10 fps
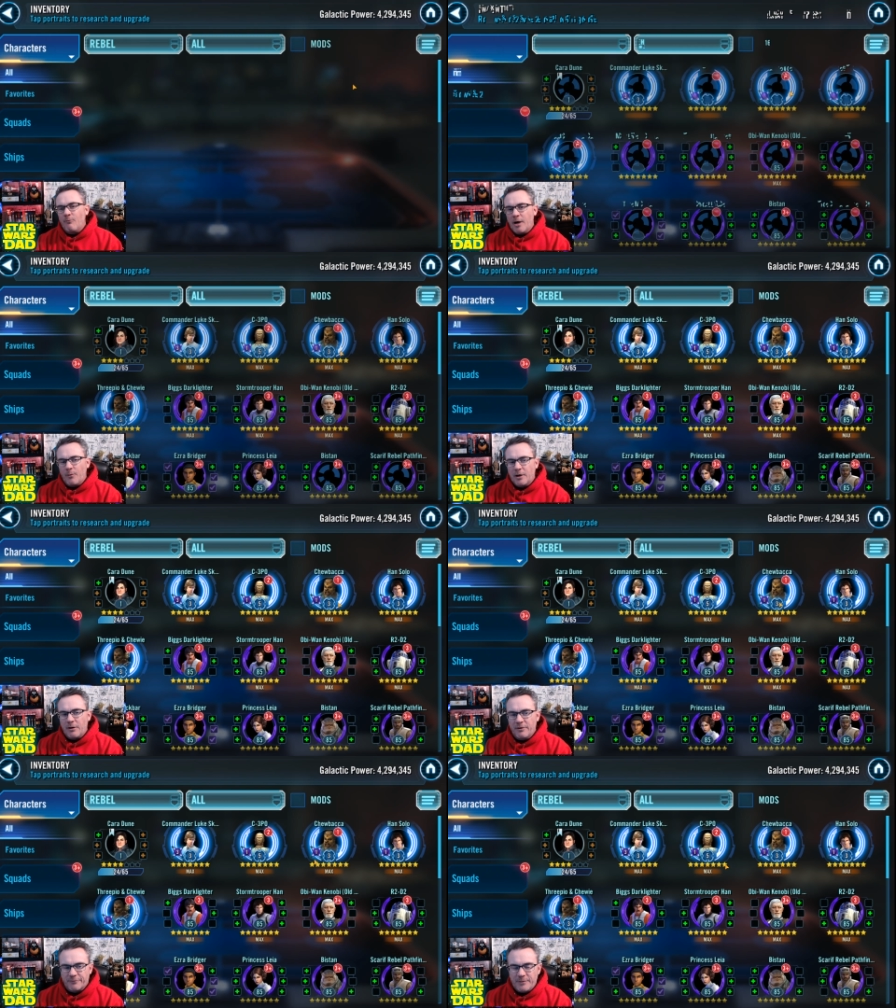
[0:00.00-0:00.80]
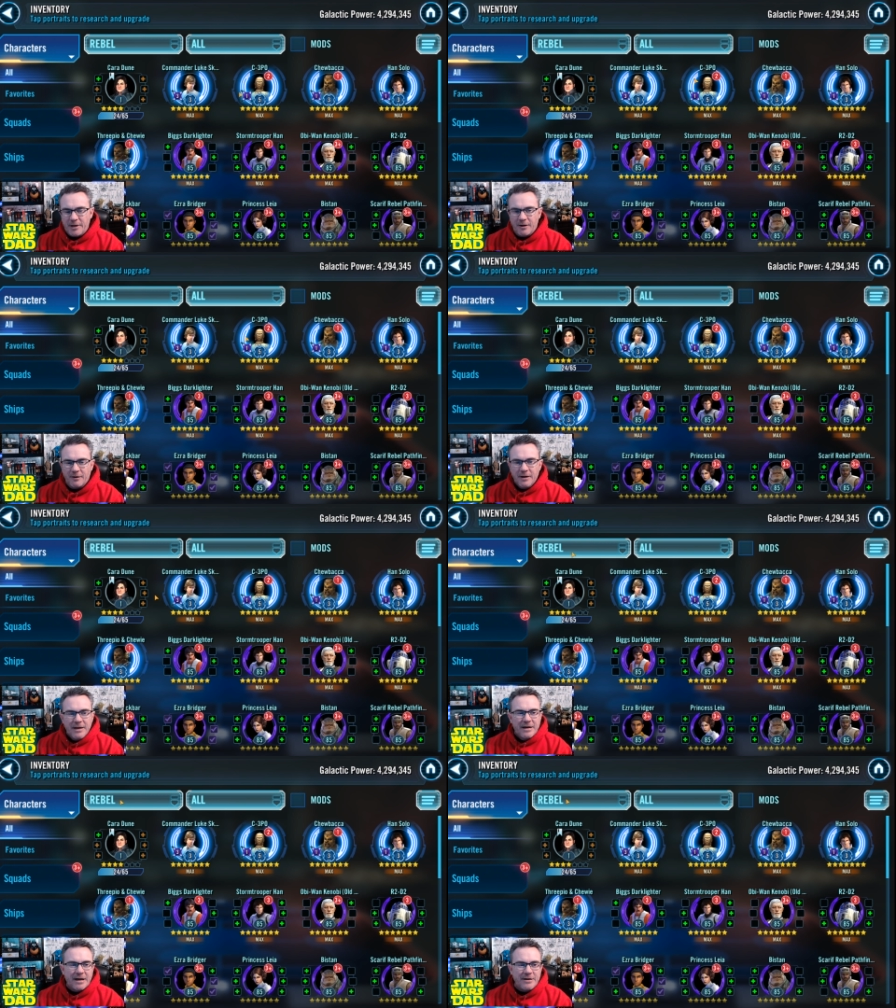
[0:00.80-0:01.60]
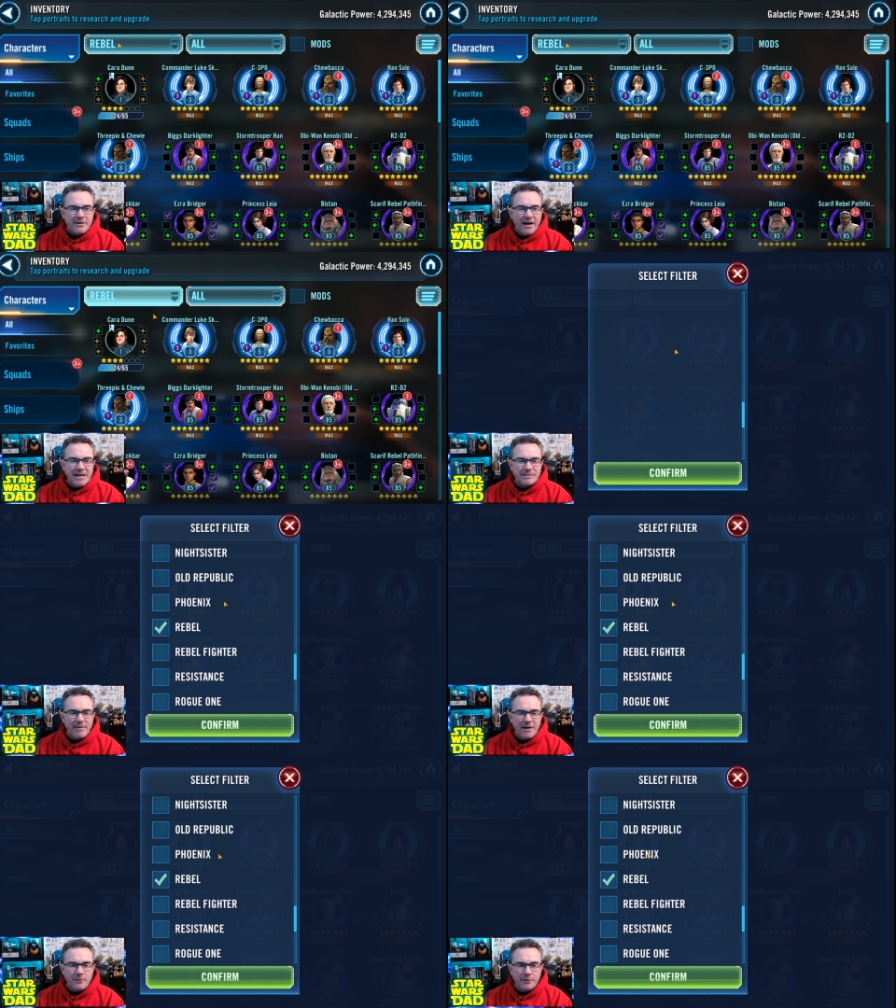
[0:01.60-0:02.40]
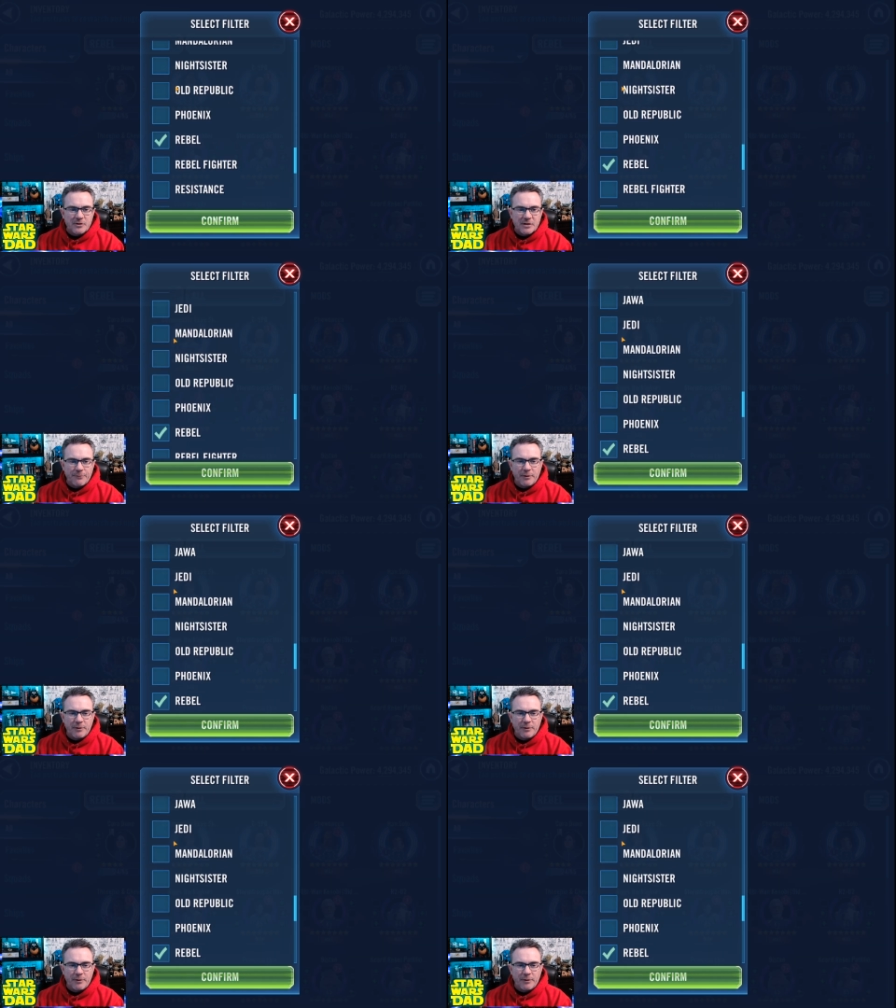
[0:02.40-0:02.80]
where we're going from here. Now you guys may have noticed something